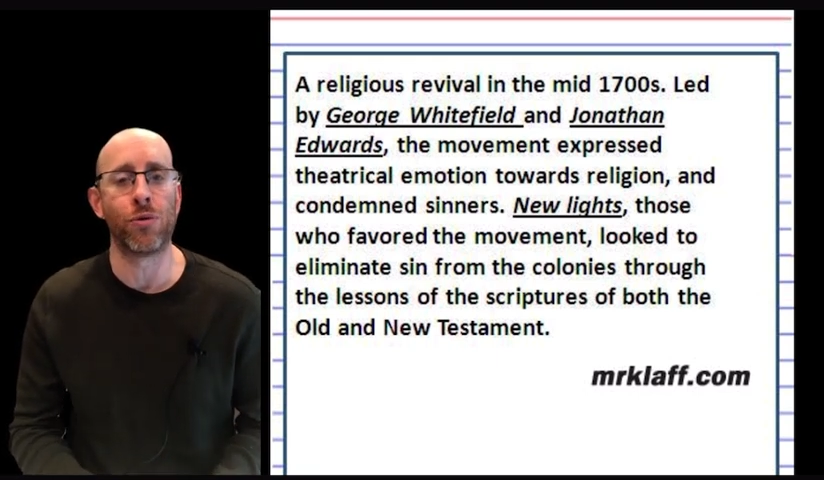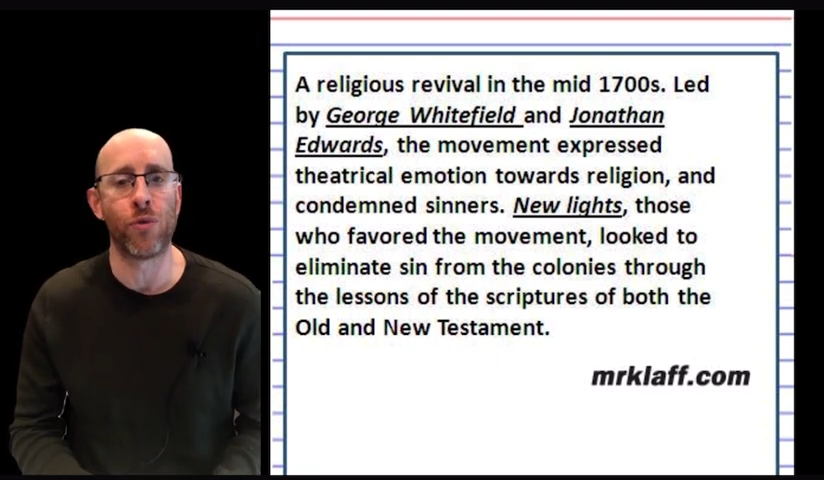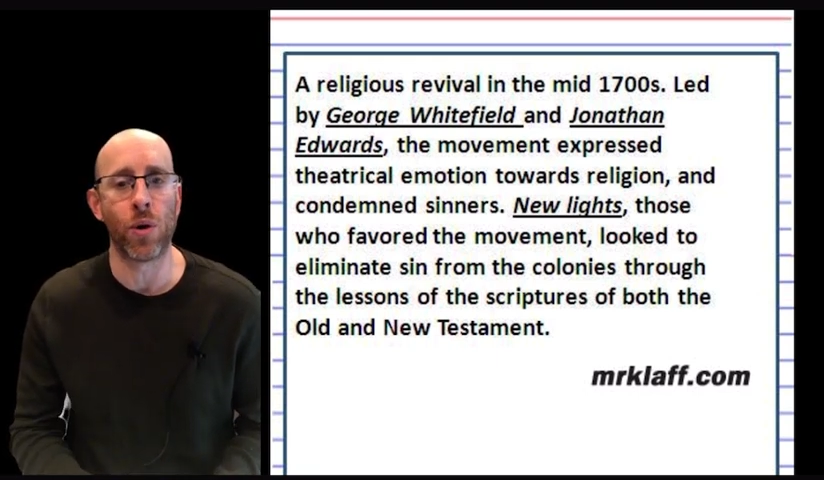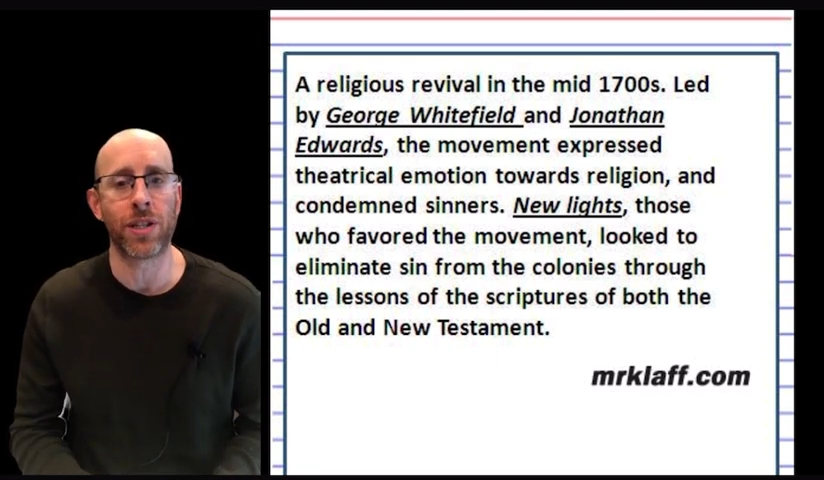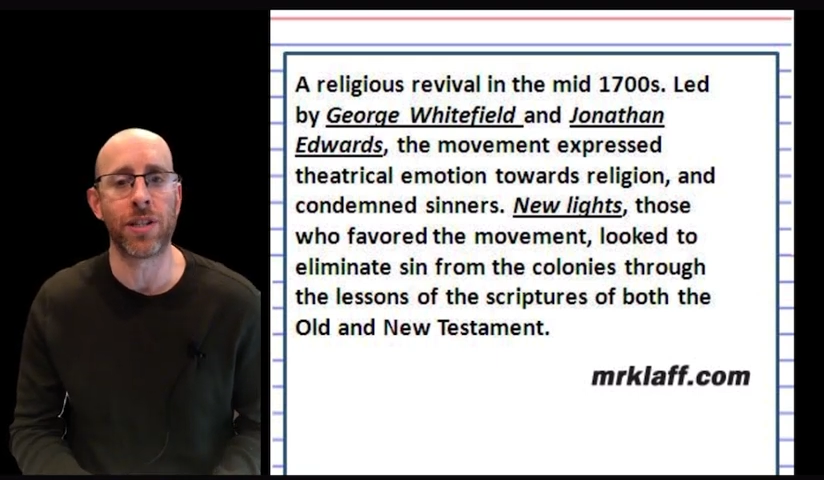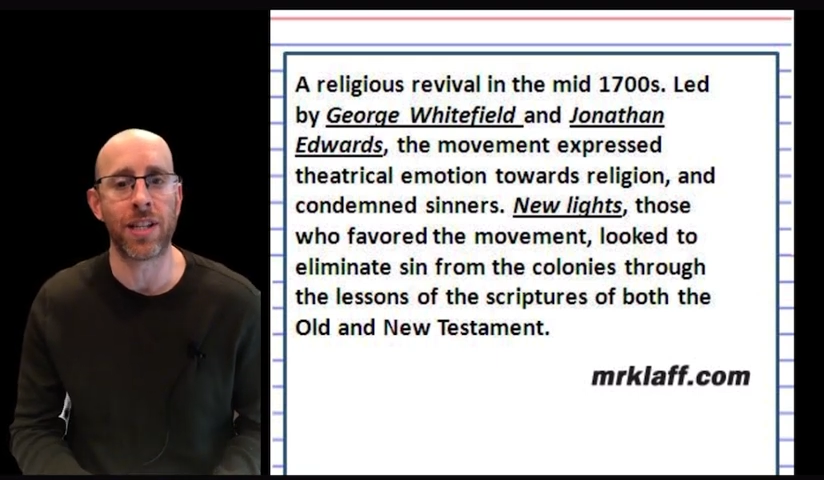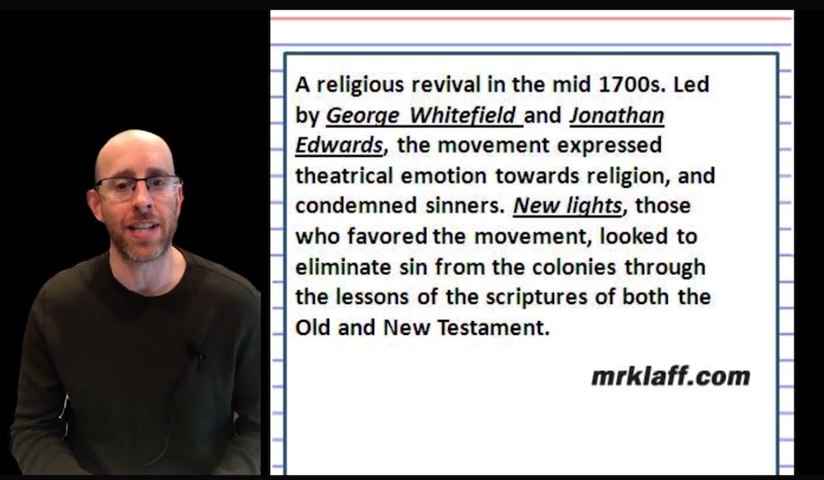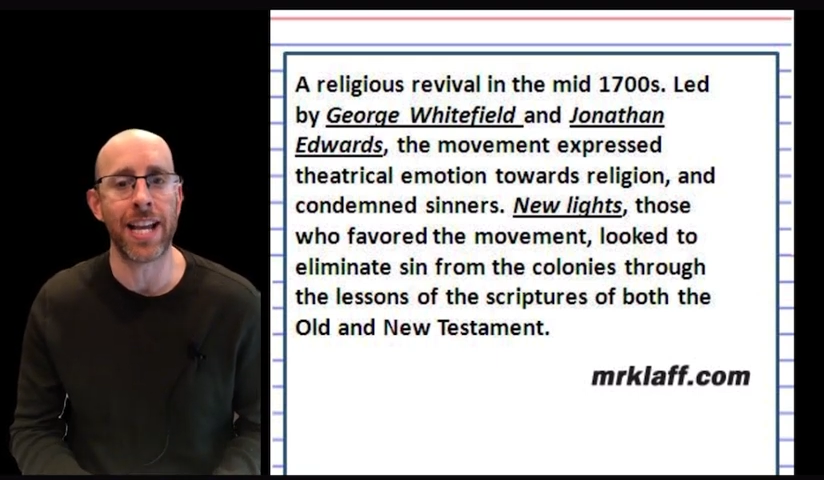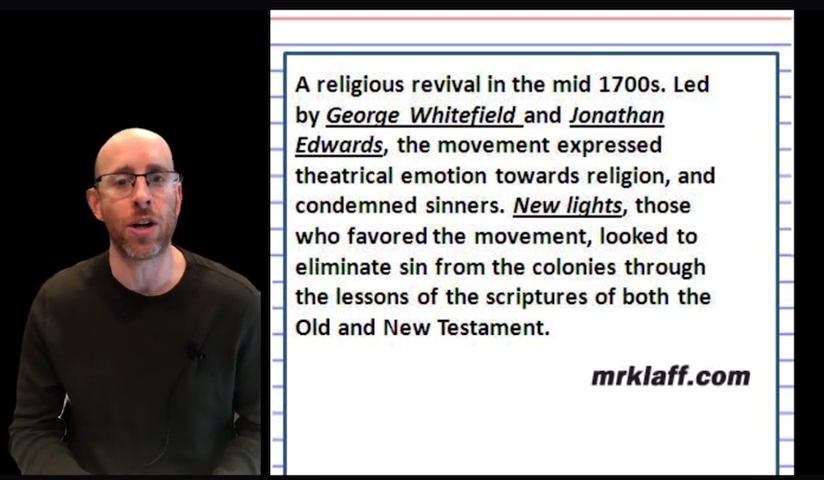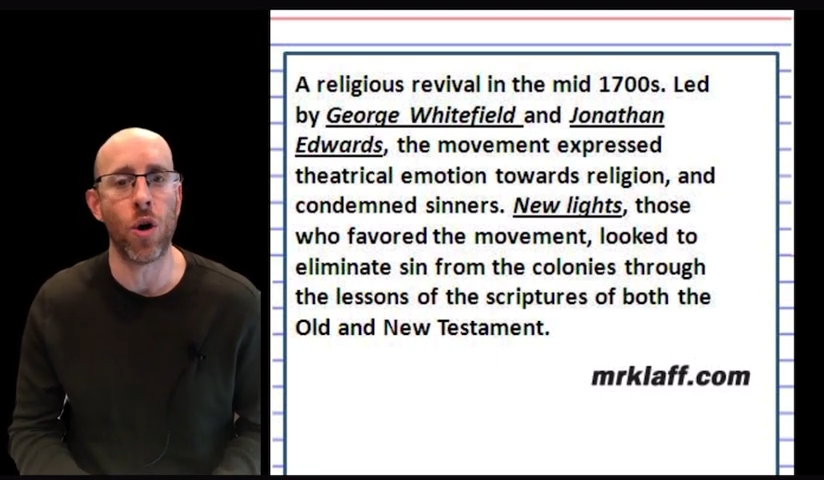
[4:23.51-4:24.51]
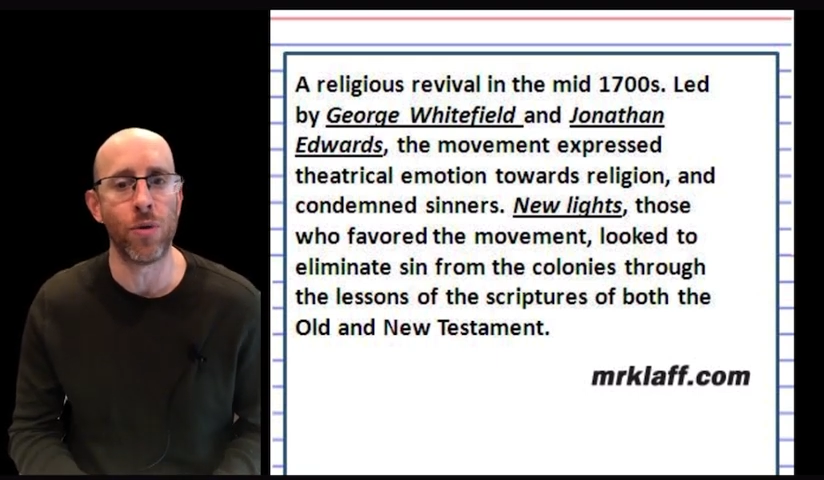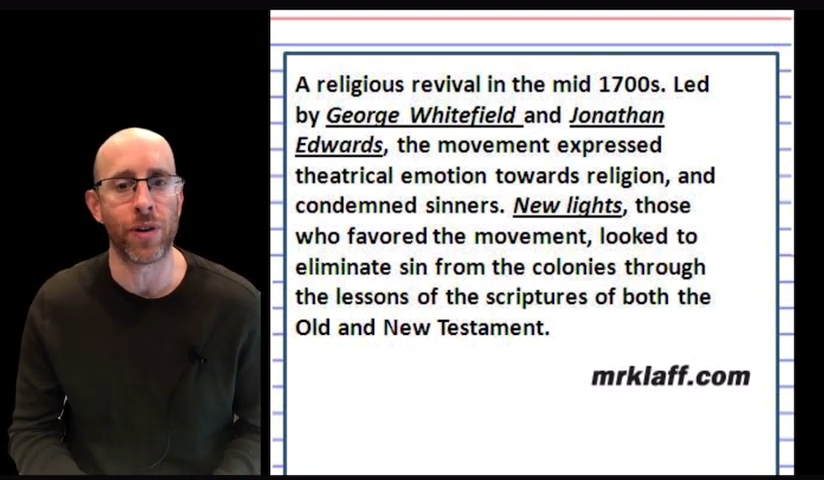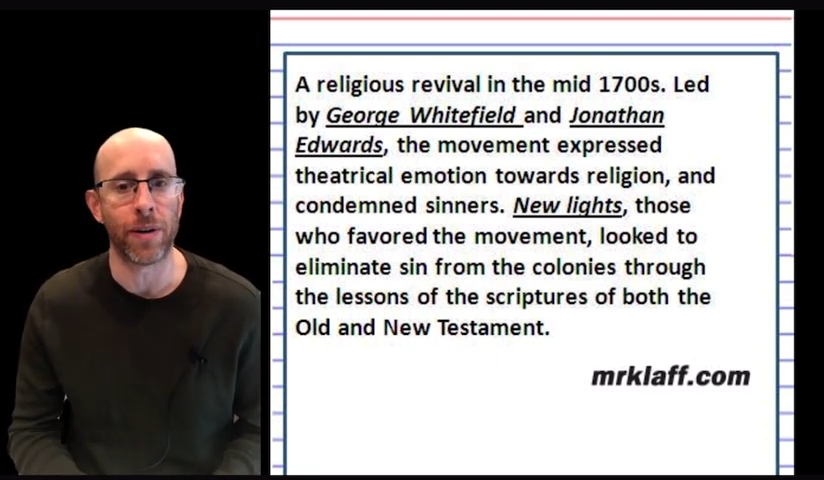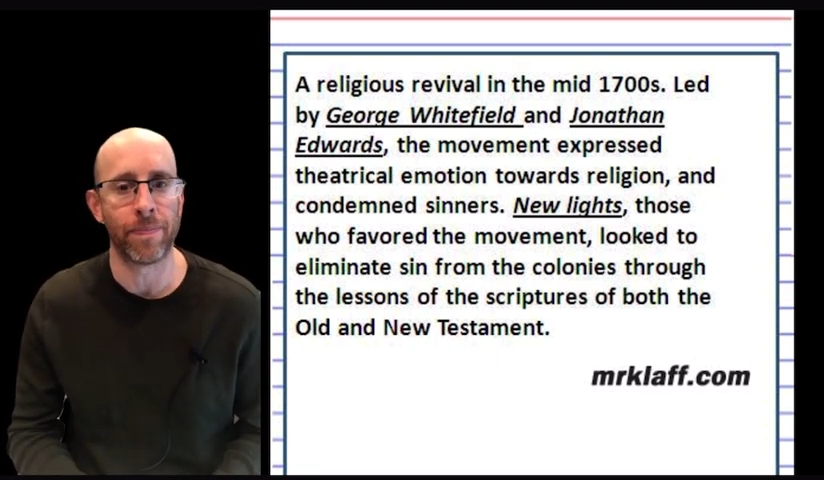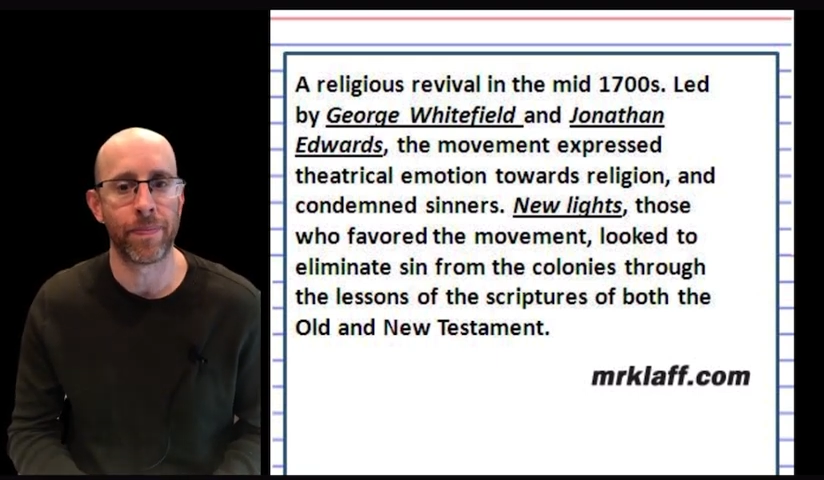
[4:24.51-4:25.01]
forces to take
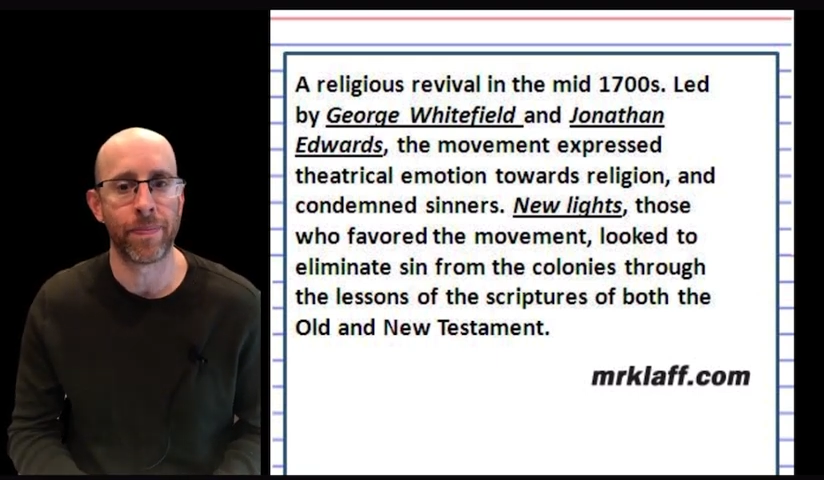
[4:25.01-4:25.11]
over.